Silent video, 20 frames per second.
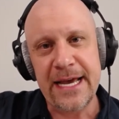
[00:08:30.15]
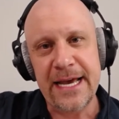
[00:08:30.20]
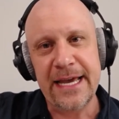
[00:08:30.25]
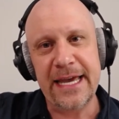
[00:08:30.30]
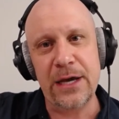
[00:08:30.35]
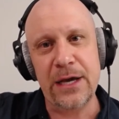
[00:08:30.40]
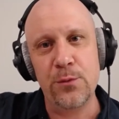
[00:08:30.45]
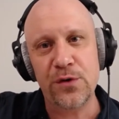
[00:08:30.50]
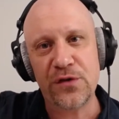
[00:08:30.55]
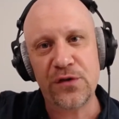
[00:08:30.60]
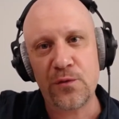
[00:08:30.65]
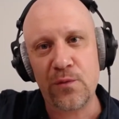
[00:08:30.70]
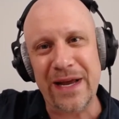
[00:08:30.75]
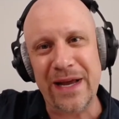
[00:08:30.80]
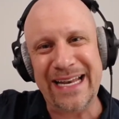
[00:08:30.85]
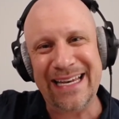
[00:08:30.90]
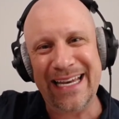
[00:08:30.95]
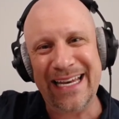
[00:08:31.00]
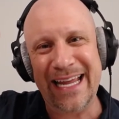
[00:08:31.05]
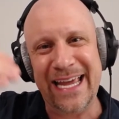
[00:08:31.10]
It was
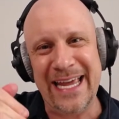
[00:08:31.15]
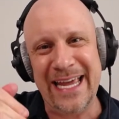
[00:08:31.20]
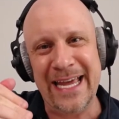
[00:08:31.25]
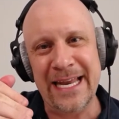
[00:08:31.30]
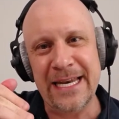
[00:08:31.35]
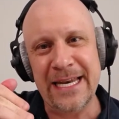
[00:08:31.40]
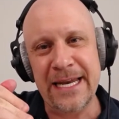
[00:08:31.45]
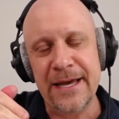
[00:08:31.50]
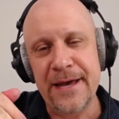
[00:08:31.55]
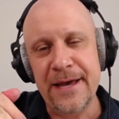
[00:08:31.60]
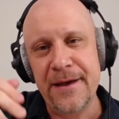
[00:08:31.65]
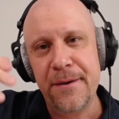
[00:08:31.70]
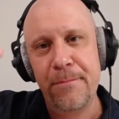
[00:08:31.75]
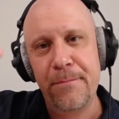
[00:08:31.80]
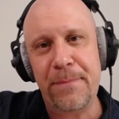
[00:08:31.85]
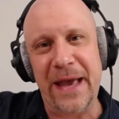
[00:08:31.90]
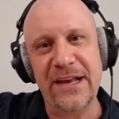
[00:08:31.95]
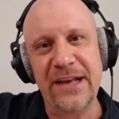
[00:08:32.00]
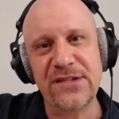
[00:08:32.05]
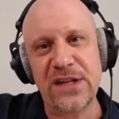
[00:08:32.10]
written in
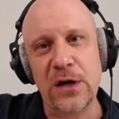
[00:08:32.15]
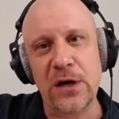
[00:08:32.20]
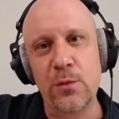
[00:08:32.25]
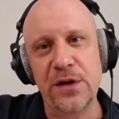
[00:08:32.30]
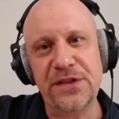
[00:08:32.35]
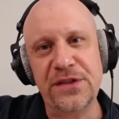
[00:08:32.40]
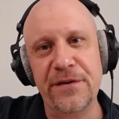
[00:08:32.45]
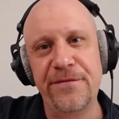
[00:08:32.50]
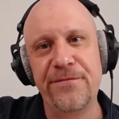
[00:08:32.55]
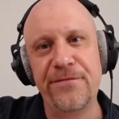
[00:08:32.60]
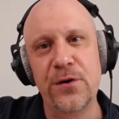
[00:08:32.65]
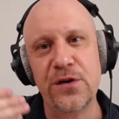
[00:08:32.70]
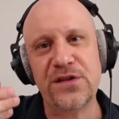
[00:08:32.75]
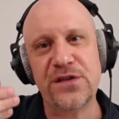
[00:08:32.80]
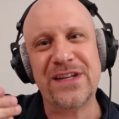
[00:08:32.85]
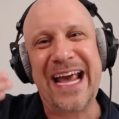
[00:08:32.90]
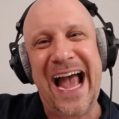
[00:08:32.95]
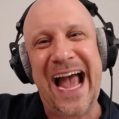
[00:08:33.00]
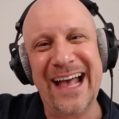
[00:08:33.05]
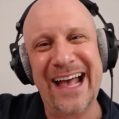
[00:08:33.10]
based on what the first
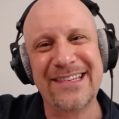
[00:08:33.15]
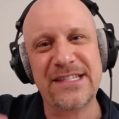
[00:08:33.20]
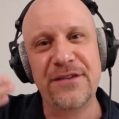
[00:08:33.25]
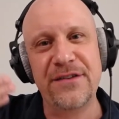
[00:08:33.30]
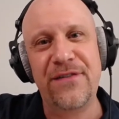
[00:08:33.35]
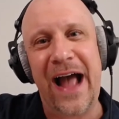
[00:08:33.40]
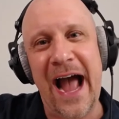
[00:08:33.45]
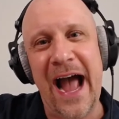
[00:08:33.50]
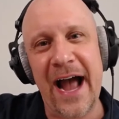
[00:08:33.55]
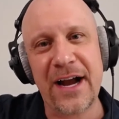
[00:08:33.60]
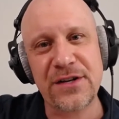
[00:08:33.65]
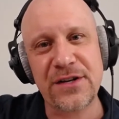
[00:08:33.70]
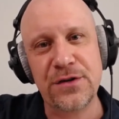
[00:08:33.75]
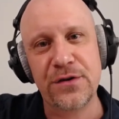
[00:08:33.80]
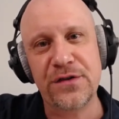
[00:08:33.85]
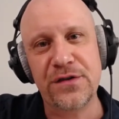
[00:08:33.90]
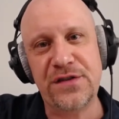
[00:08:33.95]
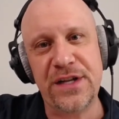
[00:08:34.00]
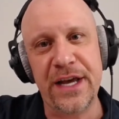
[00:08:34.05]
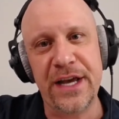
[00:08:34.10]
cast of
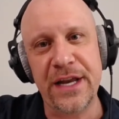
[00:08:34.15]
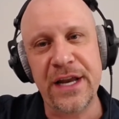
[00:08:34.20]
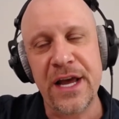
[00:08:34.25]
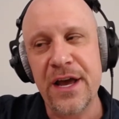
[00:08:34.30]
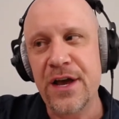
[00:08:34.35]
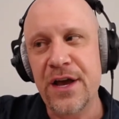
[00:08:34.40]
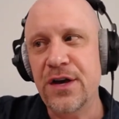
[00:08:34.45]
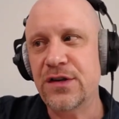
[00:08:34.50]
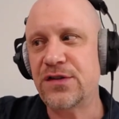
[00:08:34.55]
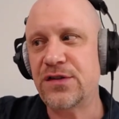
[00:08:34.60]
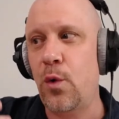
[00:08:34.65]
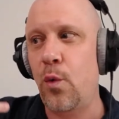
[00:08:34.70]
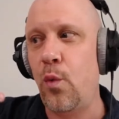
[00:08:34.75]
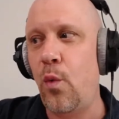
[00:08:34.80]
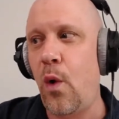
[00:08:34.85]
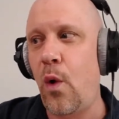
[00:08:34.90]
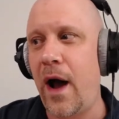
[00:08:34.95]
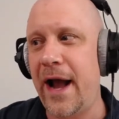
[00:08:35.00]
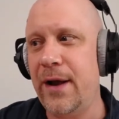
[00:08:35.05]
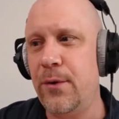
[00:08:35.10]
actors did. So
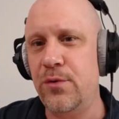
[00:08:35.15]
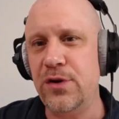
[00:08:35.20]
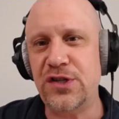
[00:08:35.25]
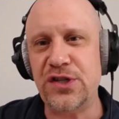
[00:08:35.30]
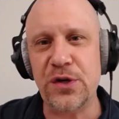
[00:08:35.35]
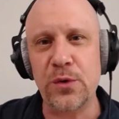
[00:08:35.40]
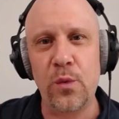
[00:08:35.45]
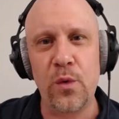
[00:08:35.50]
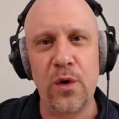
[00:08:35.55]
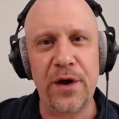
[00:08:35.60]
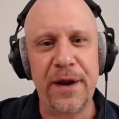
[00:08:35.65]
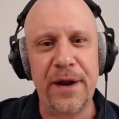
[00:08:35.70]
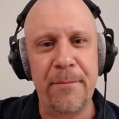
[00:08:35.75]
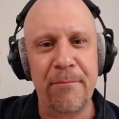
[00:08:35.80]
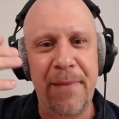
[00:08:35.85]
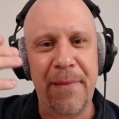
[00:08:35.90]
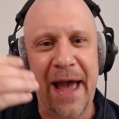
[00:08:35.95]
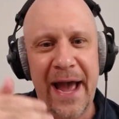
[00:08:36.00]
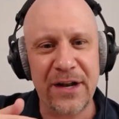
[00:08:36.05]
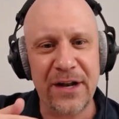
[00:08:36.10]
why would you want to
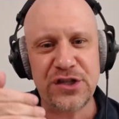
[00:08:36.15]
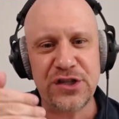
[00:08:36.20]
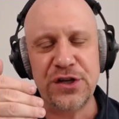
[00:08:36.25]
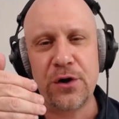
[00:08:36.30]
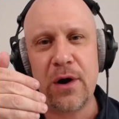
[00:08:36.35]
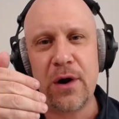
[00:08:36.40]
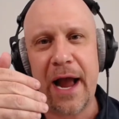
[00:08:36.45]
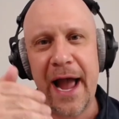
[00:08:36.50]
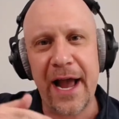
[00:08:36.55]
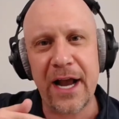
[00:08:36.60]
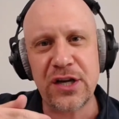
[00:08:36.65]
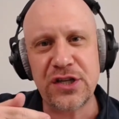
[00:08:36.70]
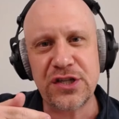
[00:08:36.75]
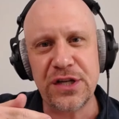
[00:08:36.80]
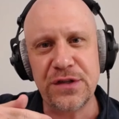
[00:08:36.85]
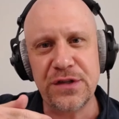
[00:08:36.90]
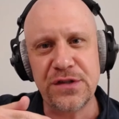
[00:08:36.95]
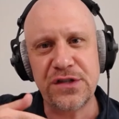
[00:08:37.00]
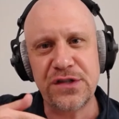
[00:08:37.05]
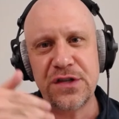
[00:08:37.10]
match your
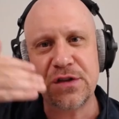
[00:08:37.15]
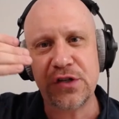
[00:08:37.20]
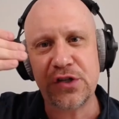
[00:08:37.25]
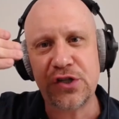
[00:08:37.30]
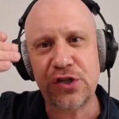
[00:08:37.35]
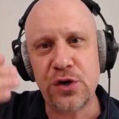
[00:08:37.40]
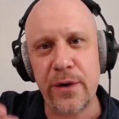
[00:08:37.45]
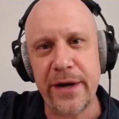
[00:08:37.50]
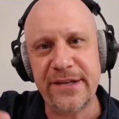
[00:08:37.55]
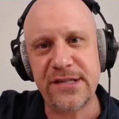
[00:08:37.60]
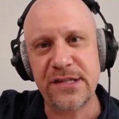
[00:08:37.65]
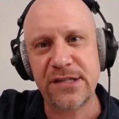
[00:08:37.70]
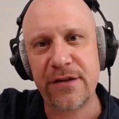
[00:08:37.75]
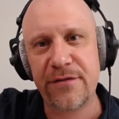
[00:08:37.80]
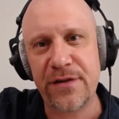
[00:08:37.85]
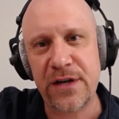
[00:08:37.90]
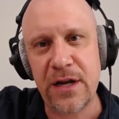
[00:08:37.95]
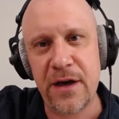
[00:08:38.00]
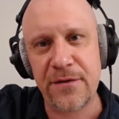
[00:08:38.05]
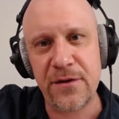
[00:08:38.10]
actions to the choices of
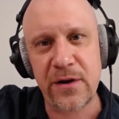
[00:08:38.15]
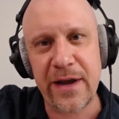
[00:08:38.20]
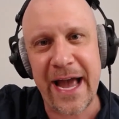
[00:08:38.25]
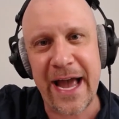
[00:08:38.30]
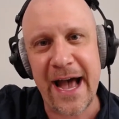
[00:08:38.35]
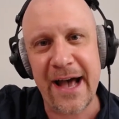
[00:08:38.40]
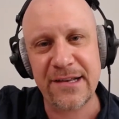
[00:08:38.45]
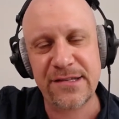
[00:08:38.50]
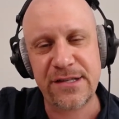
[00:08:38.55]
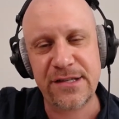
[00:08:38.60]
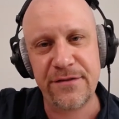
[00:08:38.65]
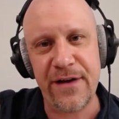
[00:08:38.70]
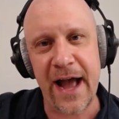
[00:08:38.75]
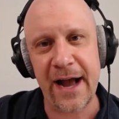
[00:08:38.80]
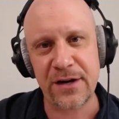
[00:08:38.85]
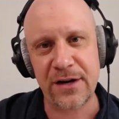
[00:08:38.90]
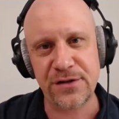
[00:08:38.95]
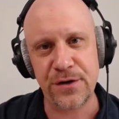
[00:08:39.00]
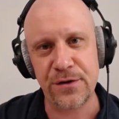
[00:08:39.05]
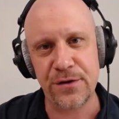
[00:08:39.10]
another cast of
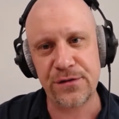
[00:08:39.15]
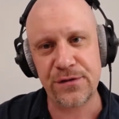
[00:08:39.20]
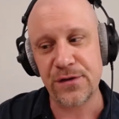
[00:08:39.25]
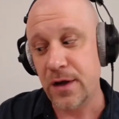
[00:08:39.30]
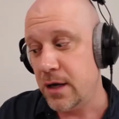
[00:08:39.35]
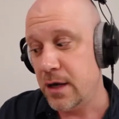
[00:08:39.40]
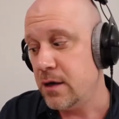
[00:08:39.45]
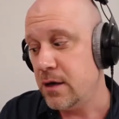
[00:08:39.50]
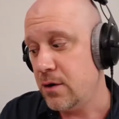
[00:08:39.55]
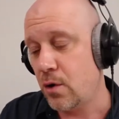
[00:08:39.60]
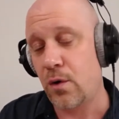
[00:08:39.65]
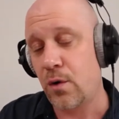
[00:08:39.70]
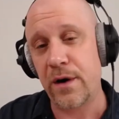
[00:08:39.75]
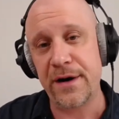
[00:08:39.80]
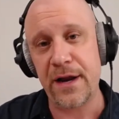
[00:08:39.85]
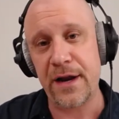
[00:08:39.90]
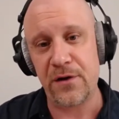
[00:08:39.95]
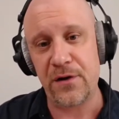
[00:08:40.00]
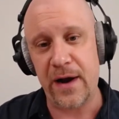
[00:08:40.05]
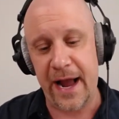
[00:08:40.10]
actors or
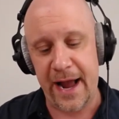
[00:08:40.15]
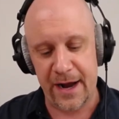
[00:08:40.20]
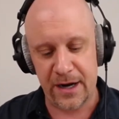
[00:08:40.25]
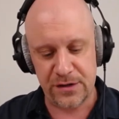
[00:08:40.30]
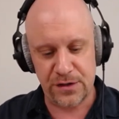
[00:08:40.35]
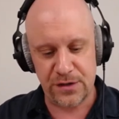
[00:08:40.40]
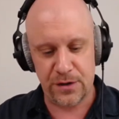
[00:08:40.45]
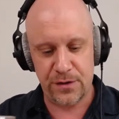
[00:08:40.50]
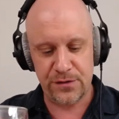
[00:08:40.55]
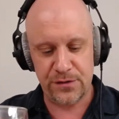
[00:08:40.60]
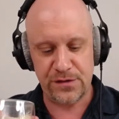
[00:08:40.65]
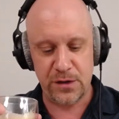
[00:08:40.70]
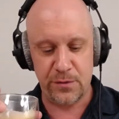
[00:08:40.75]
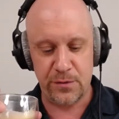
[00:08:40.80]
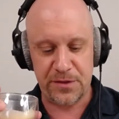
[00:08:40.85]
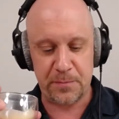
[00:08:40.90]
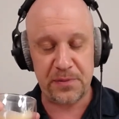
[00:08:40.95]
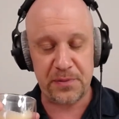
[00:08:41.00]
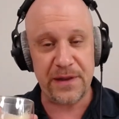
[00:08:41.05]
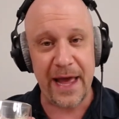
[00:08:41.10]
another actor? So
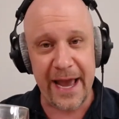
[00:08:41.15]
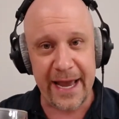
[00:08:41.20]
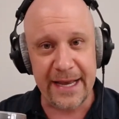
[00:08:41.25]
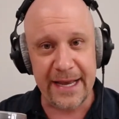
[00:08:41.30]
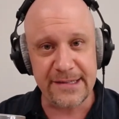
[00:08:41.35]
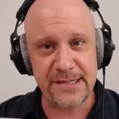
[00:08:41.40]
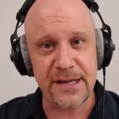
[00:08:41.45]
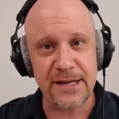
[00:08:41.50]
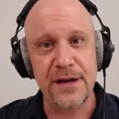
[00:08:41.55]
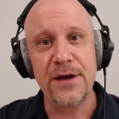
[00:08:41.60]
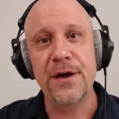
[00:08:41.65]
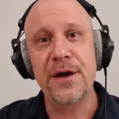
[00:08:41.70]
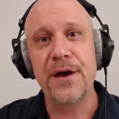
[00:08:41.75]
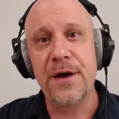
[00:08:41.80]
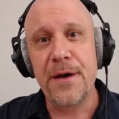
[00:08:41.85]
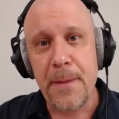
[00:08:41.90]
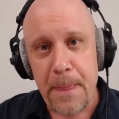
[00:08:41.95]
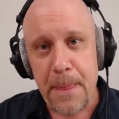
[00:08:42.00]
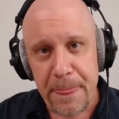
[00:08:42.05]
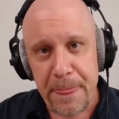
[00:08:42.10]
with plays,
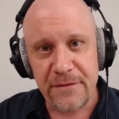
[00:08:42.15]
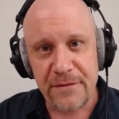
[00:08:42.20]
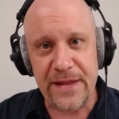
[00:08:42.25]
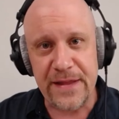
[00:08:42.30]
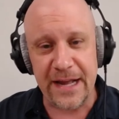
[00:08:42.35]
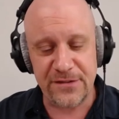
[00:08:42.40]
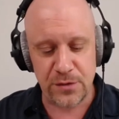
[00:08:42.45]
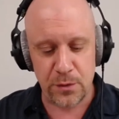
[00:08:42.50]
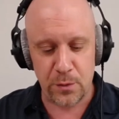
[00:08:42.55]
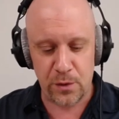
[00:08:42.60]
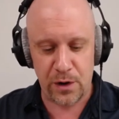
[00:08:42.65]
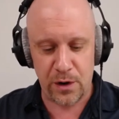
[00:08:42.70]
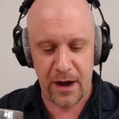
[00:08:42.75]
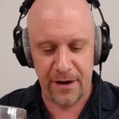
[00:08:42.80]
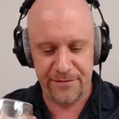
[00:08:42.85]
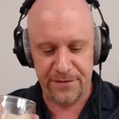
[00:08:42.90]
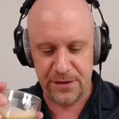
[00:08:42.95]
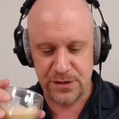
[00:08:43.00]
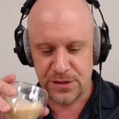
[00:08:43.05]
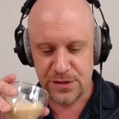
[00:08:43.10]
that's what we're
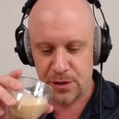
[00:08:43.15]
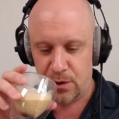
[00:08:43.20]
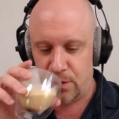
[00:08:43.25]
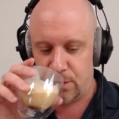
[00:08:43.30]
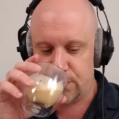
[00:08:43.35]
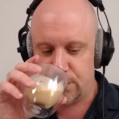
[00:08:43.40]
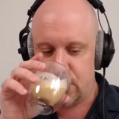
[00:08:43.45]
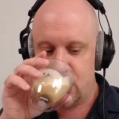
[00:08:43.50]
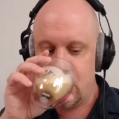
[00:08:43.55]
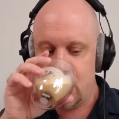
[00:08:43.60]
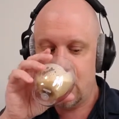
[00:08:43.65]
often told.